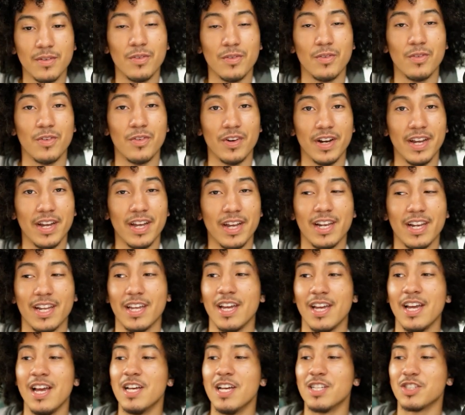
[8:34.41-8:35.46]
Really?
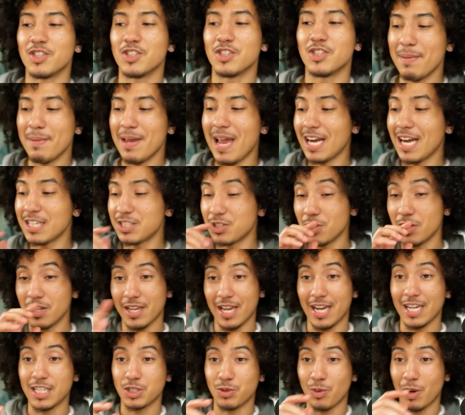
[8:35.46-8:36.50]
So let me ask you the
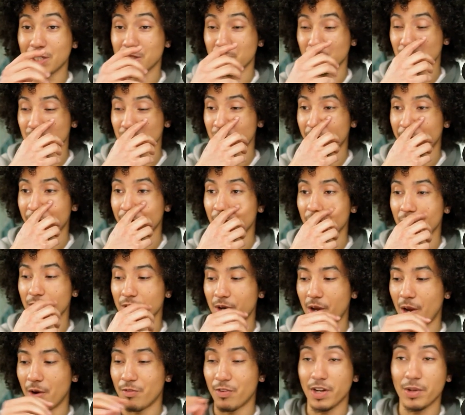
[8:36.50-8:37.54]
next question.
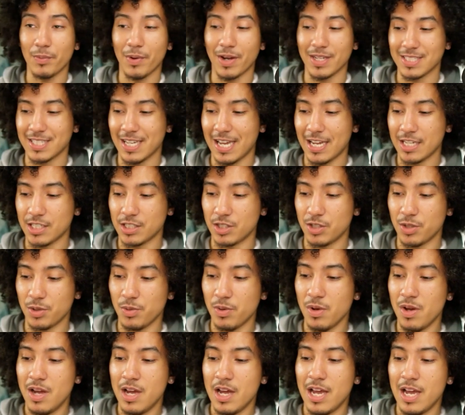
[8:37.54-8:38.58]
I really want to ask you
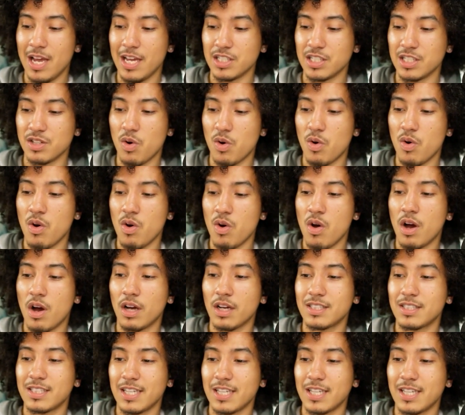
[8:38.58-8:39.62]
is
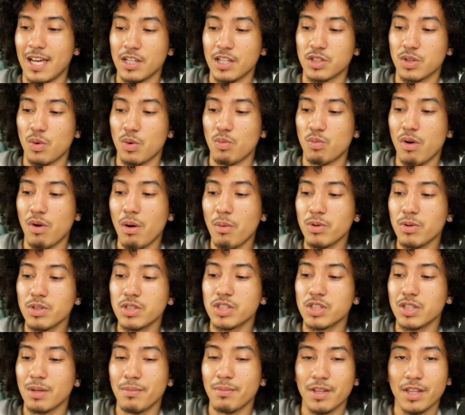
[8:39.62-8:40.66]
tell us what were
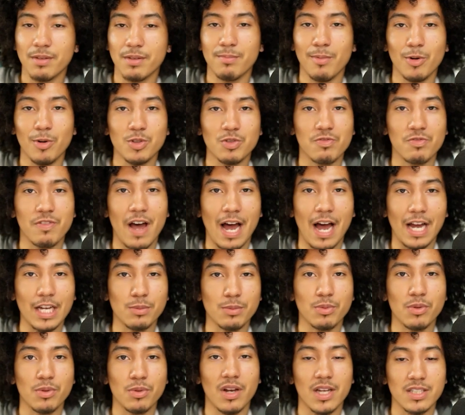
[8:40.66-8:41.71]
some of the most
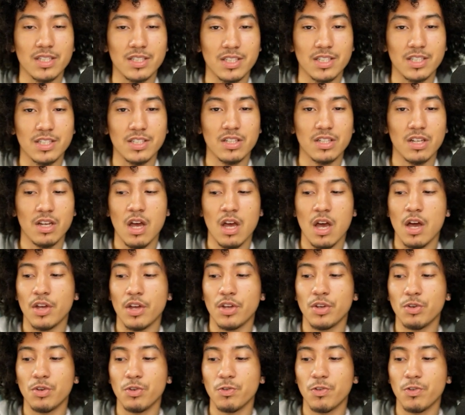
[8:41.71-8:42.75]
valuable lessons
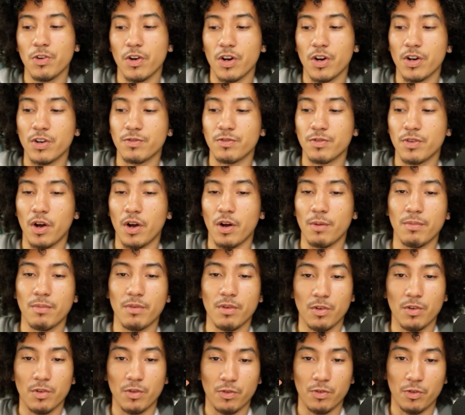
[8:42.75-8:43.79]
you learned from.
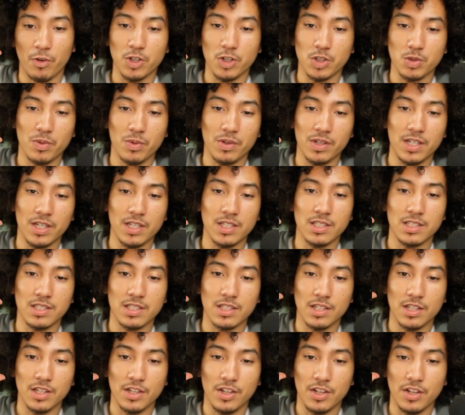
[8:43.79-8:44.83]
First one is
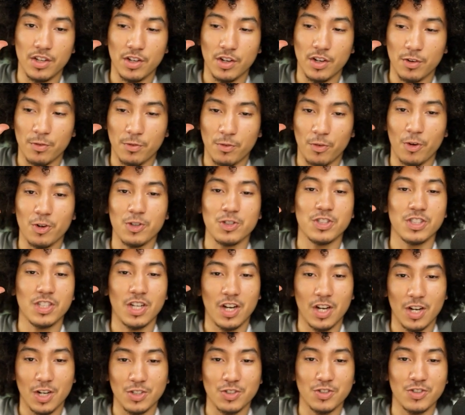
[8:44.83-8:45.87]
your first
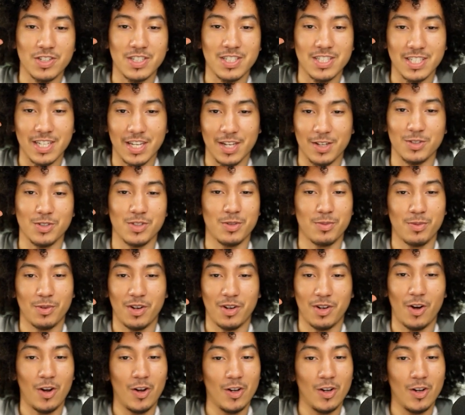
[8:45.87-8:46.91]
100 sales of
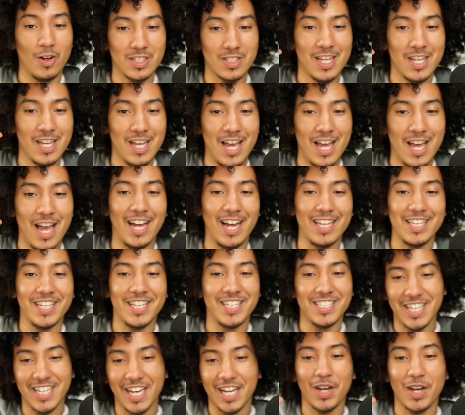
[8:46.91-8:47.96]
calls and then
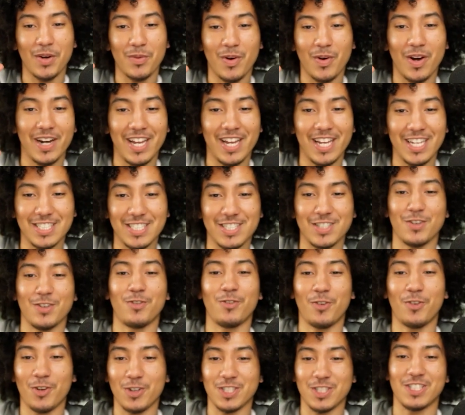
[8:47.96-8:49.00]
the second one is your
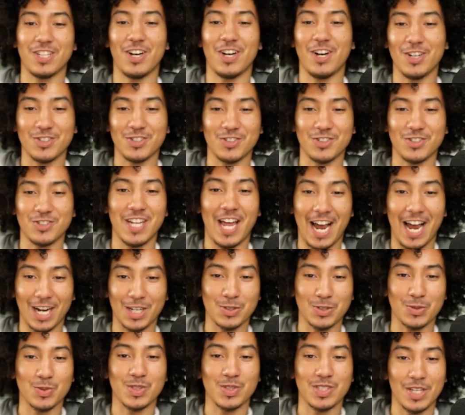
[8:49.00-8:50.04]
first 100th
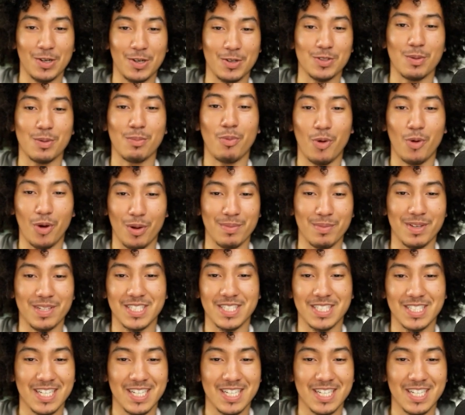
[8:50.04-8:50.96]
actual sales appointment.